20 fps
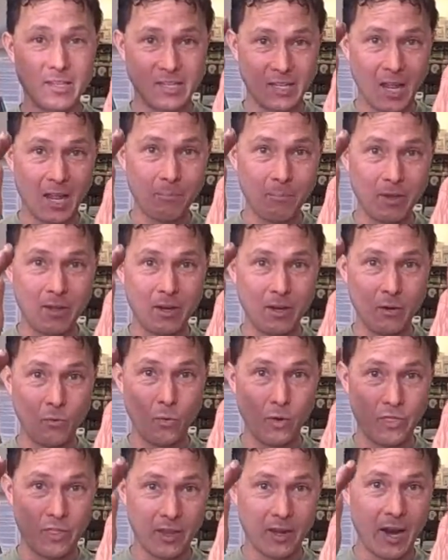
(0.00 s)

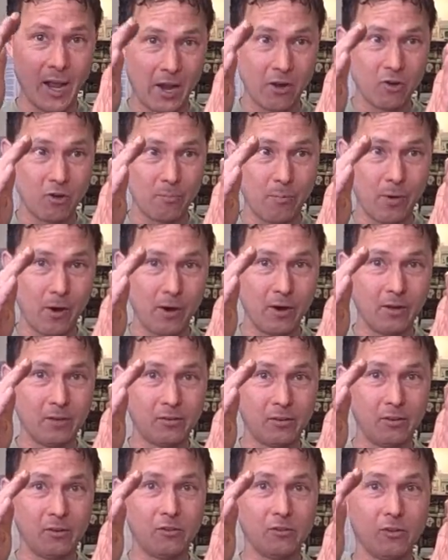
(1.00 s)
segment within
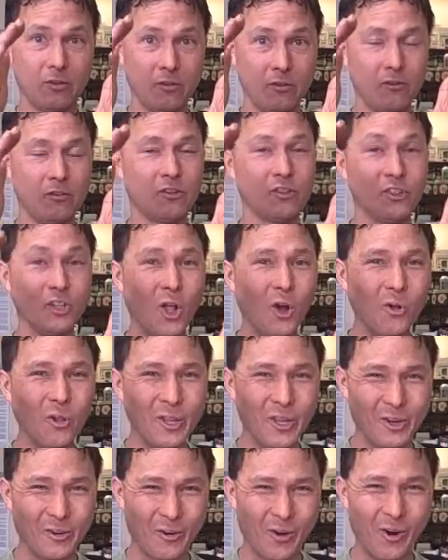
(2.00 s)
hydroponics is
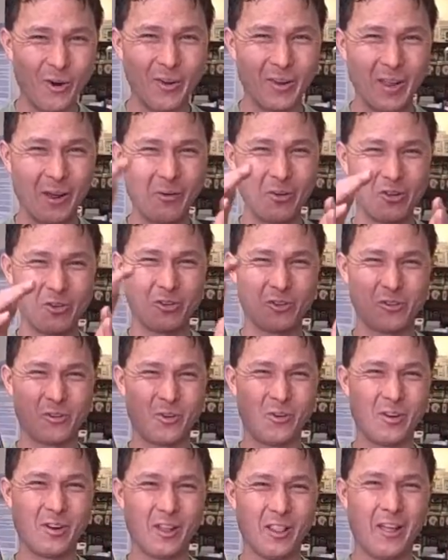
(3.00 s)
slowly growing. I wish it was
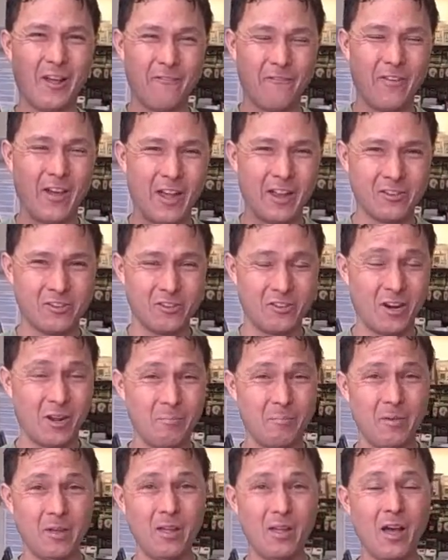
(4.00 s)
growing a lot faster, and
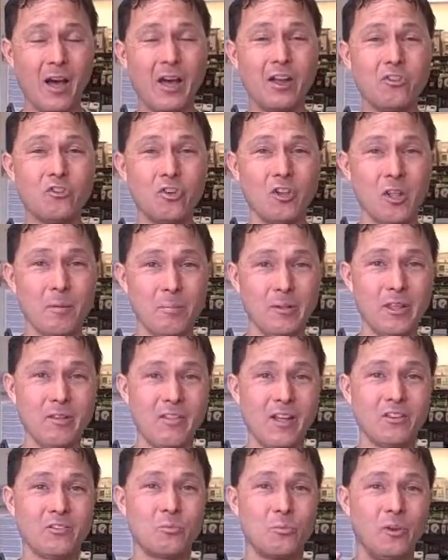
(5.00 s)
I truly
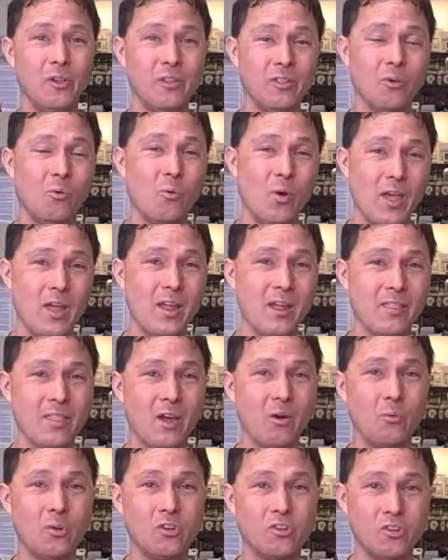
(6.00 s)
believe that's really the way
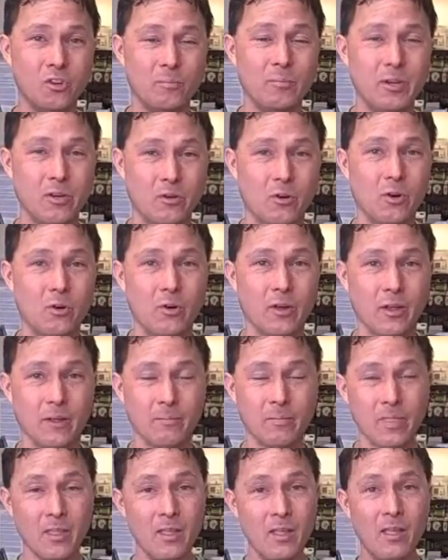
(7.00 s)
that we should be
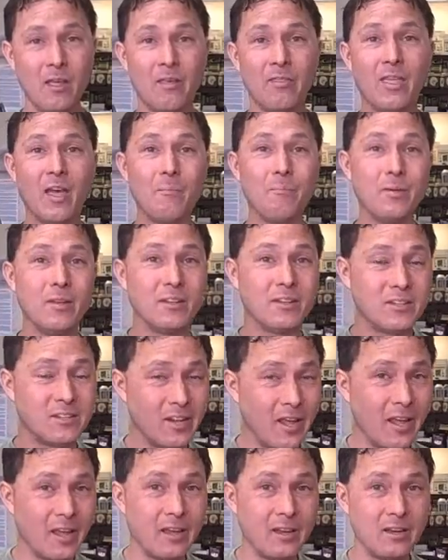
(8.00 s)
growing. That being
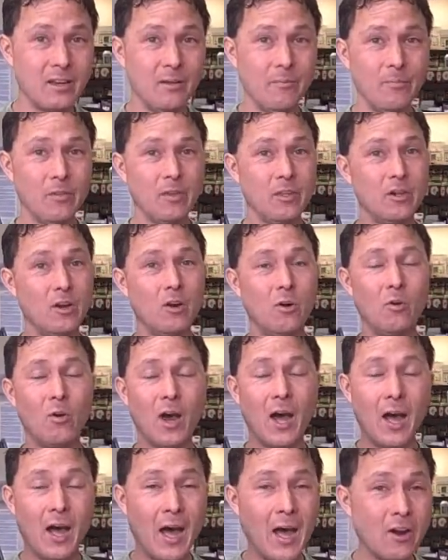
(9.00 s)
said, you
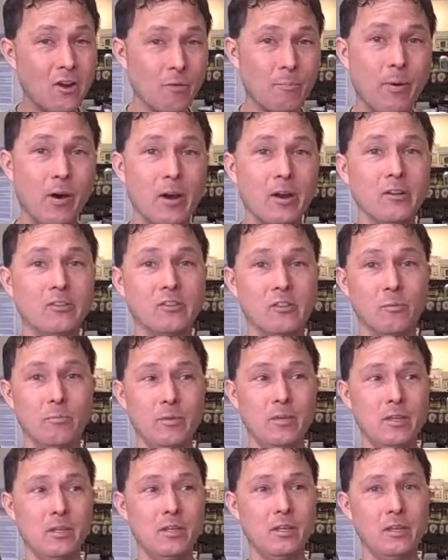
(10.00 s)
know, hydroponics to
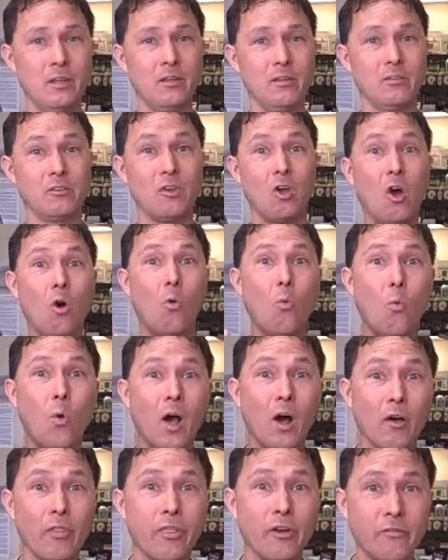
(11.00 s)
me is a
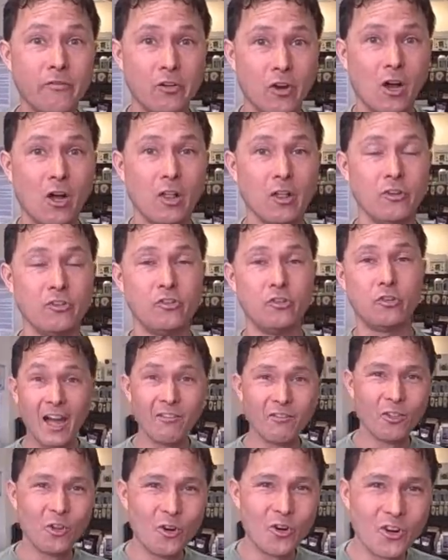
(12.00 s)
wealth of knowledge.
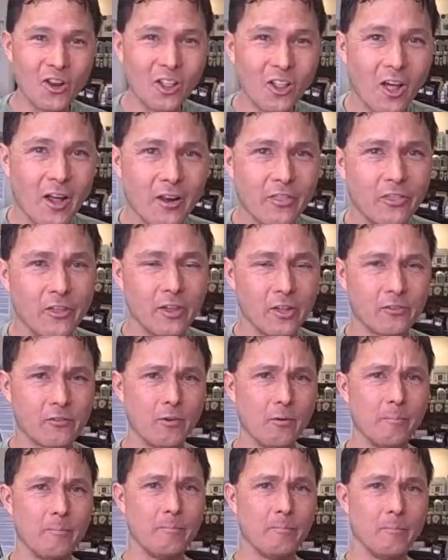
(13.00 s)
I've learned a lot of things
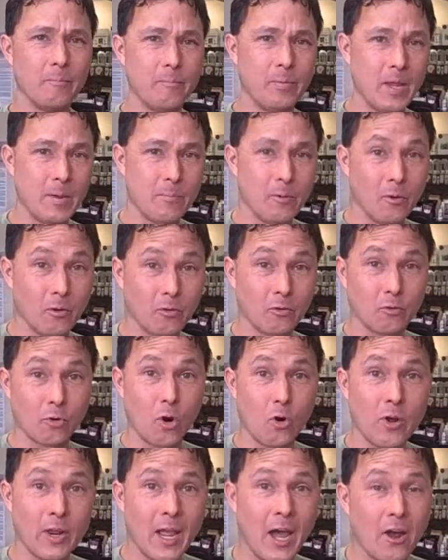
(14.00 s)
from people
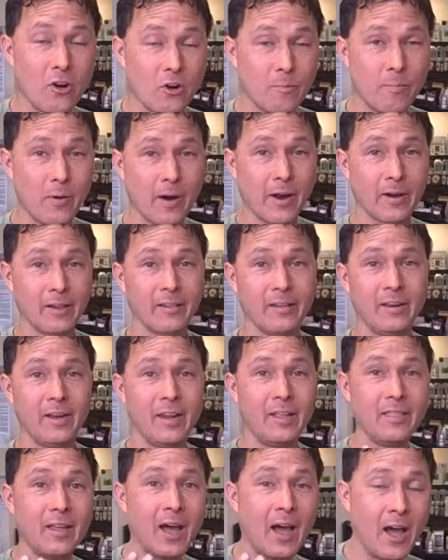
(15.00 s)
growing hydroponically and
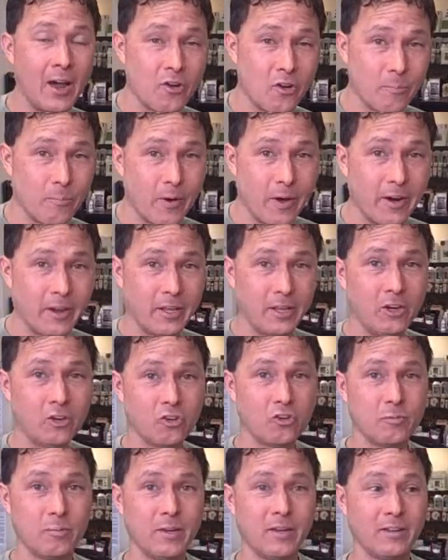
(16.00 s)
in the hydroponic
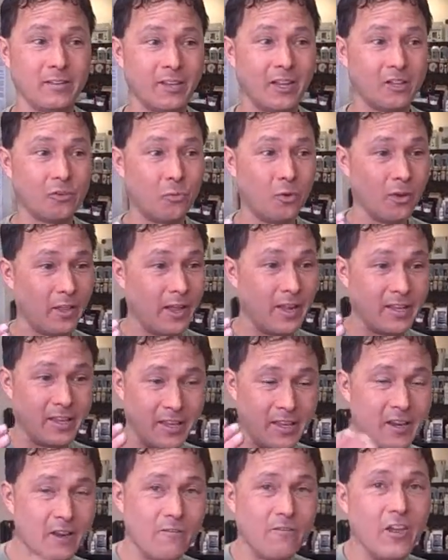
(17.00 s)
industry, because that's where
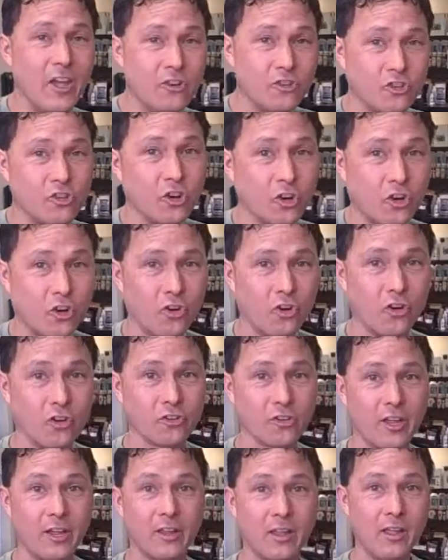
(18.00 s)
like innovation
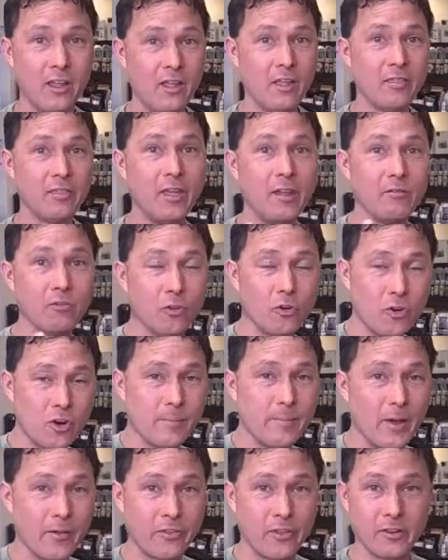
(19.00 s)
occurs. Like they've
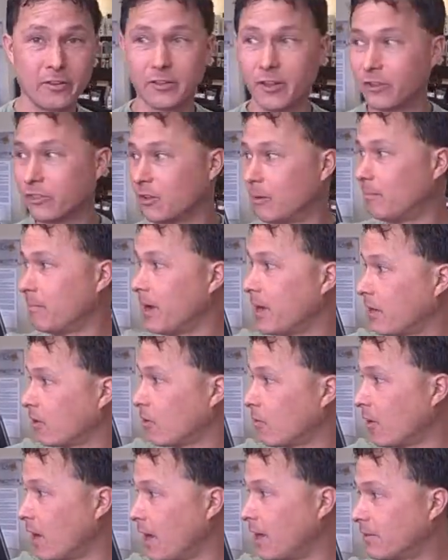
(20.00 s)
learned about things like the
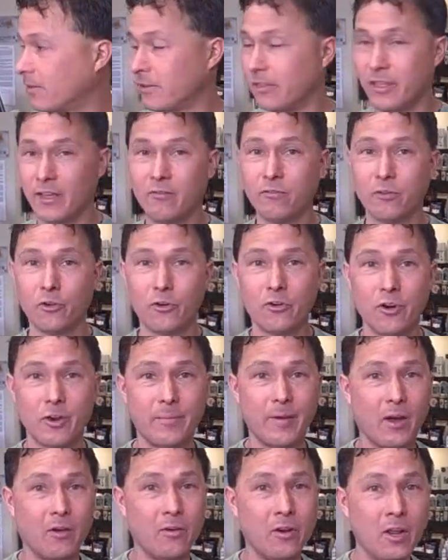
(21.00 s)
mycorrhiza. They've learned
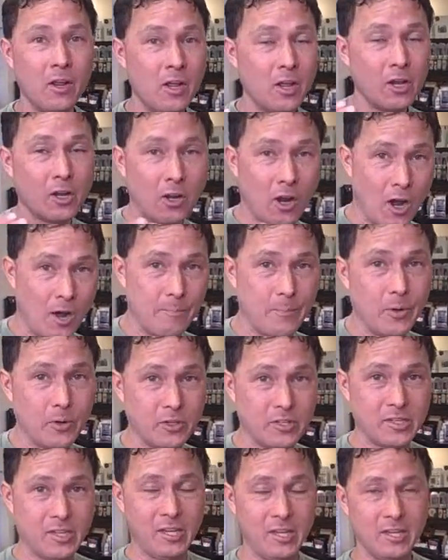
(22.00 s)
about
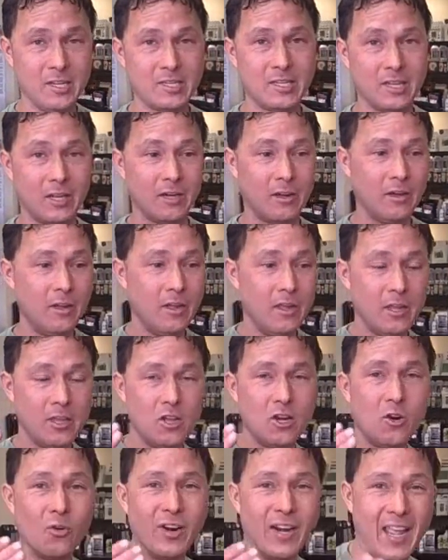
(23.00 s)
compost teas to,
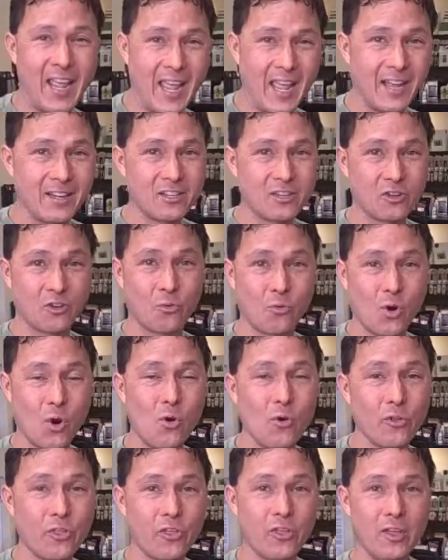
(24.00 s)
you know, enhance
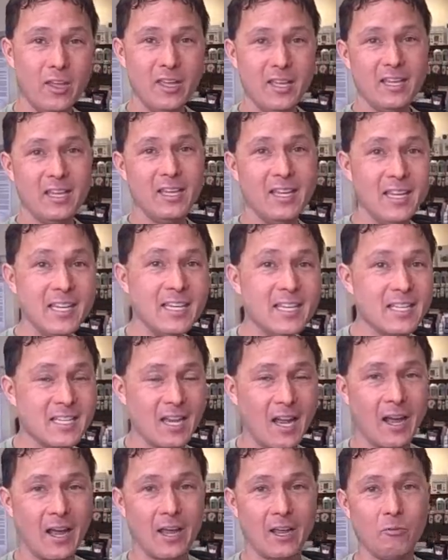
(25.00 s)
growth
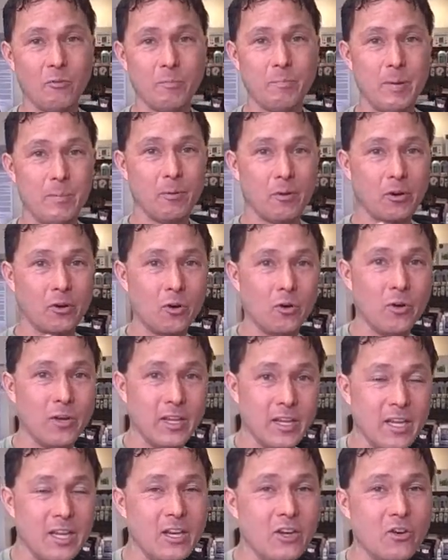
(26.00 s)
inside when people are
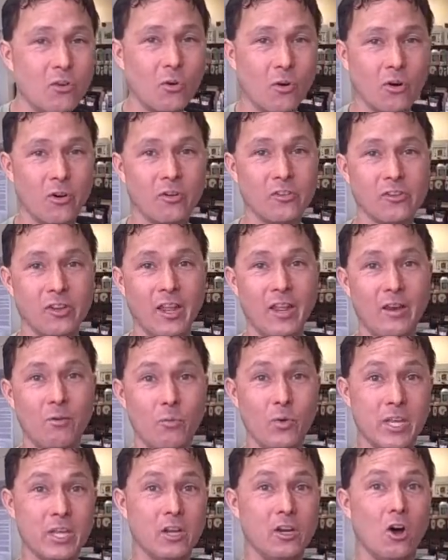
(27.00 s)
growing indoors.
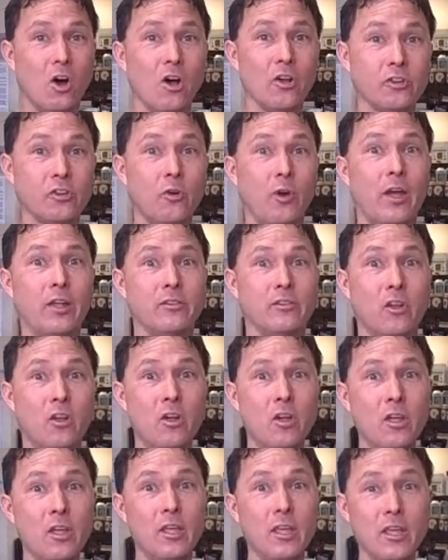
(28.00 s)
And we could also, as
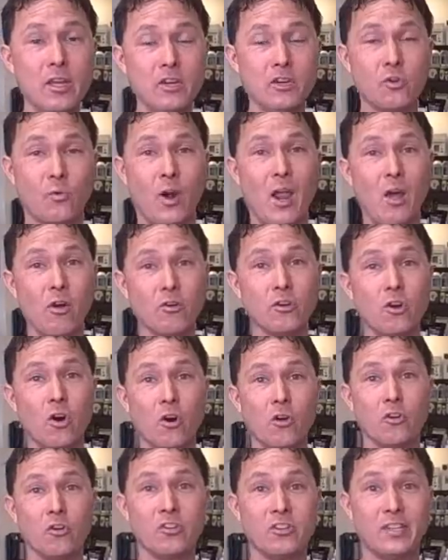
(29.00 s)
in-ground
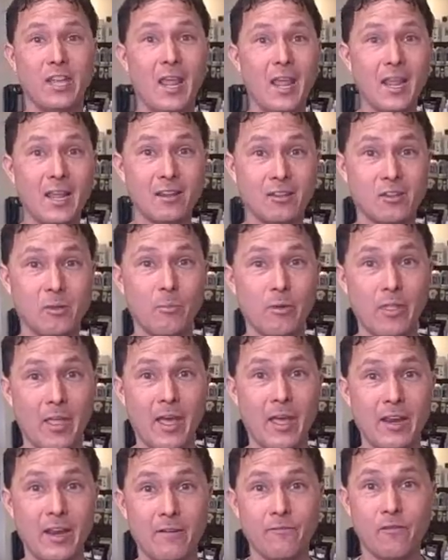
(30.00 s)
gardeners, take some of
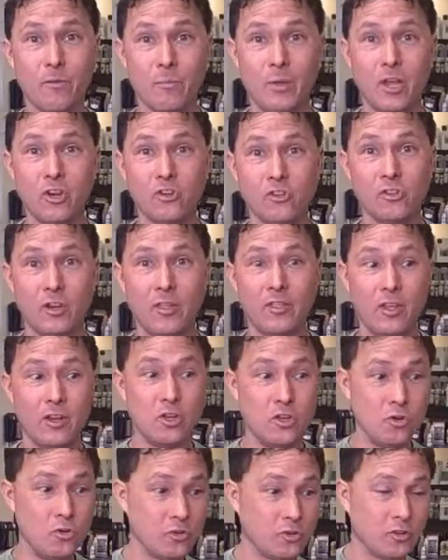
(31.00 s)
that information and
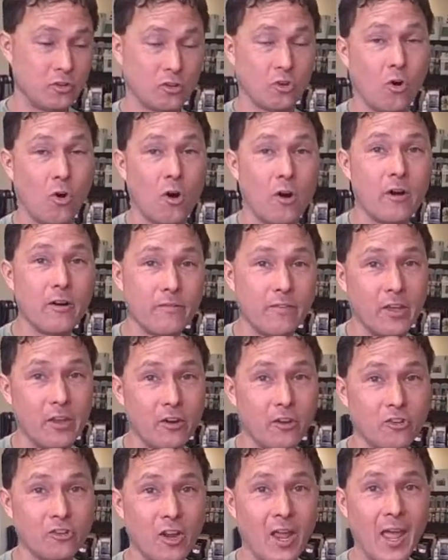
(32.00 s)
then use it to our
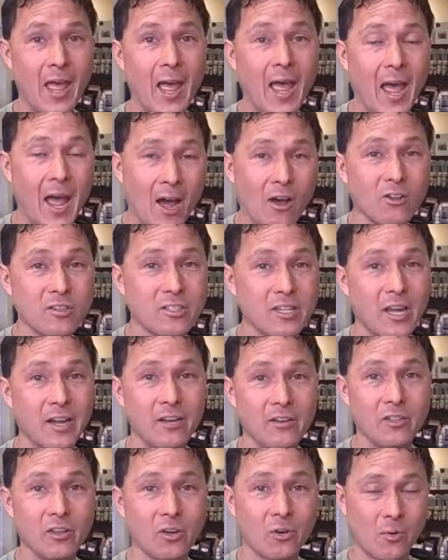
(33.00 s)
advantage
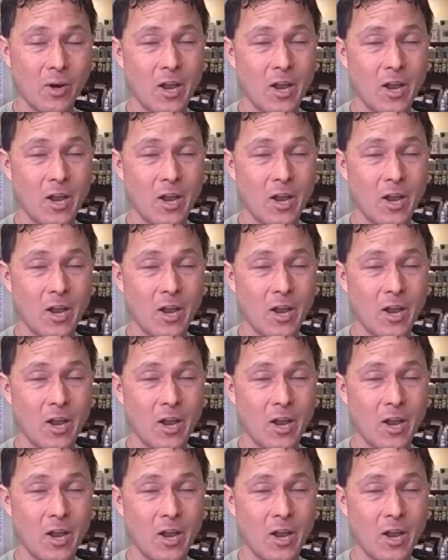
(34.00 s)
outside in the